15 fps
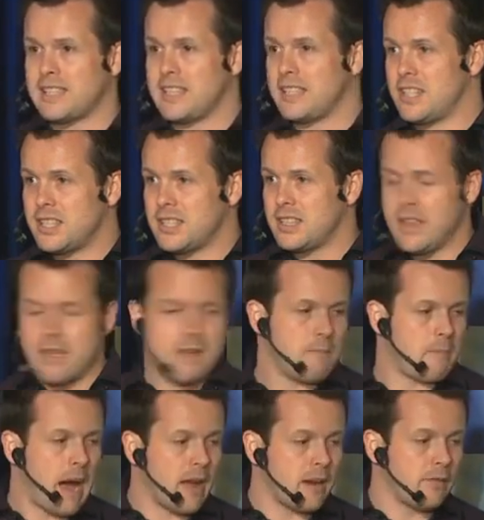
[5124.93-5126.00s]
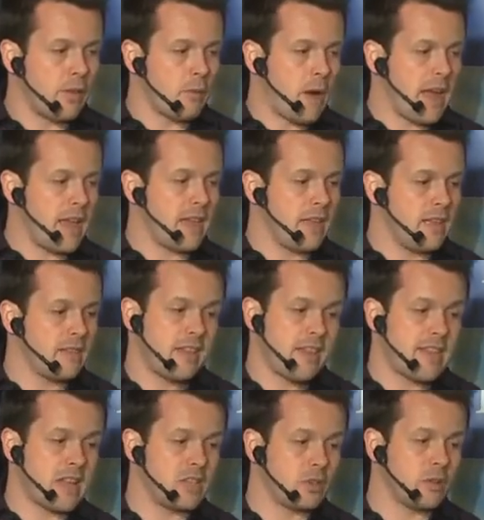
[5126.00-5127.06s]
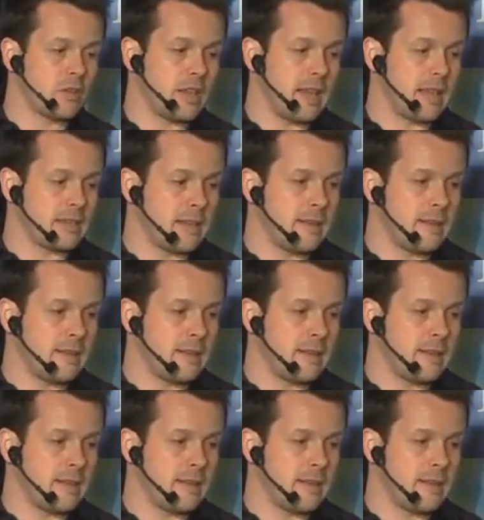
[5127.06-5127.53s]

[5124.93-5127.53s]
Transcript: That's just part of the way that they do things,